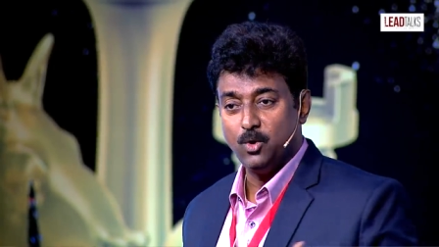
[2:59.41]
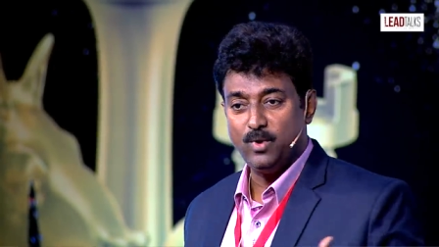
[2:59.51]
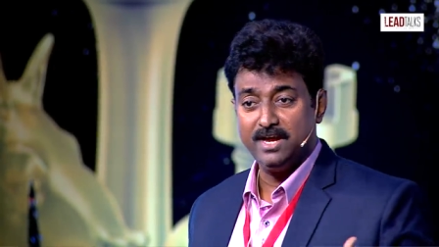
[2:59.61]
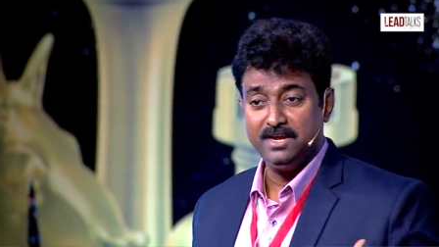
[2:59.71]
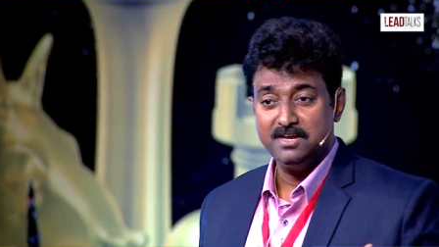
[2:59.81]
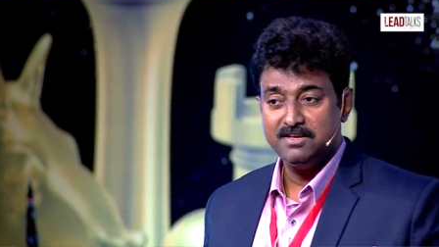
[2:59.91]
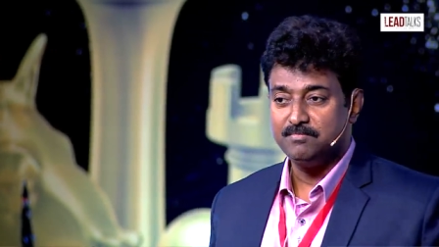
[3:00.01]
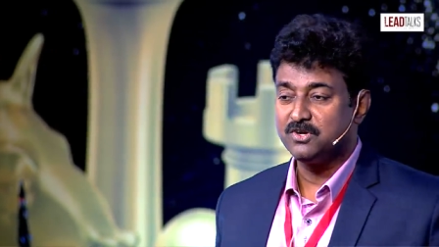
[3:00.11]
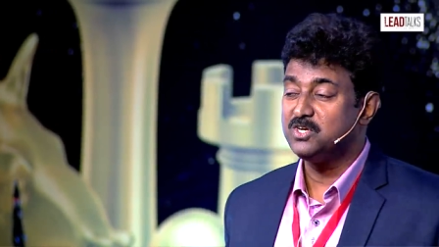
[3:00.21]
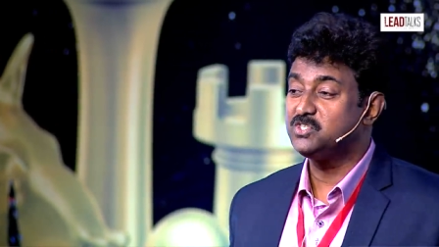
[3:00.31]
why?
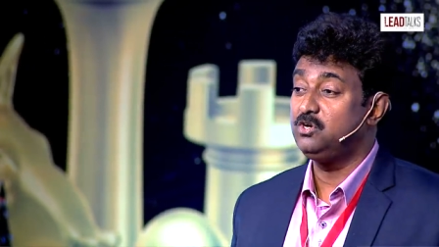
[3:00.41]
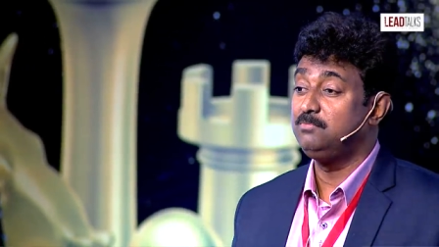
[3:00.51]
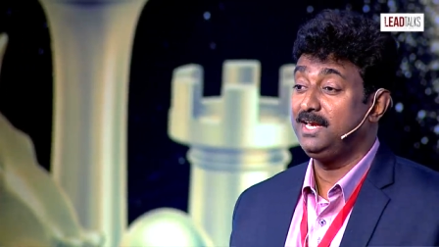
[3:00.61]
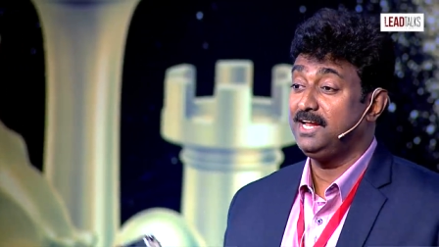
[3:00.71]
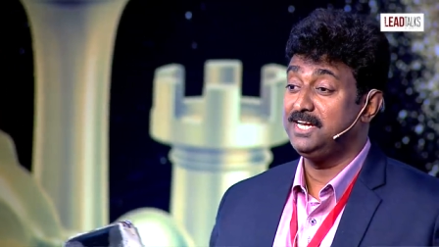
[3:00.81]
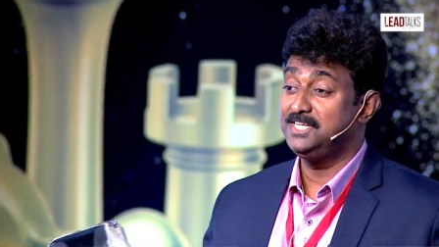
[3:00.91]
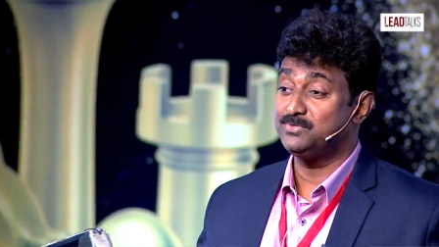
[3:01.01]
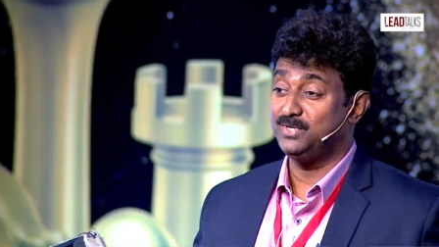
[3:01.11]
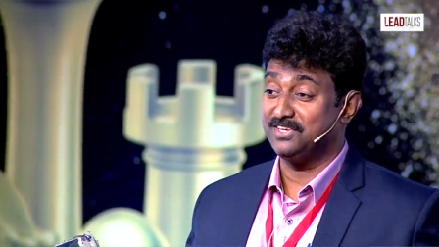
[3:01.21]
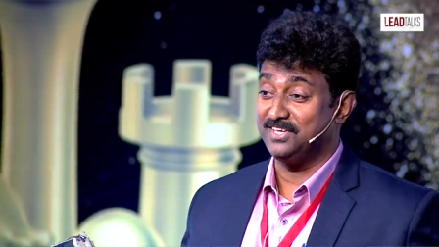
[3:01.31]
Because all Malayalis
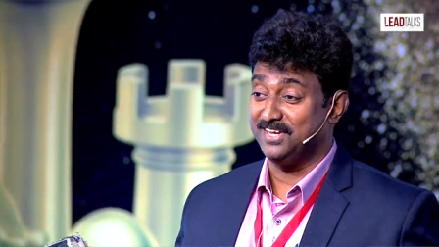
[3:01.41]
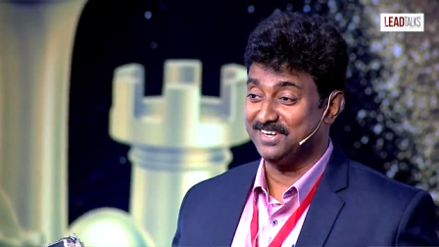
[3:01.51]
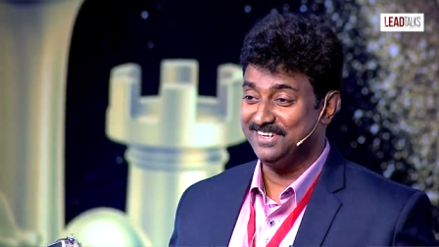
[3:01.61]
were there.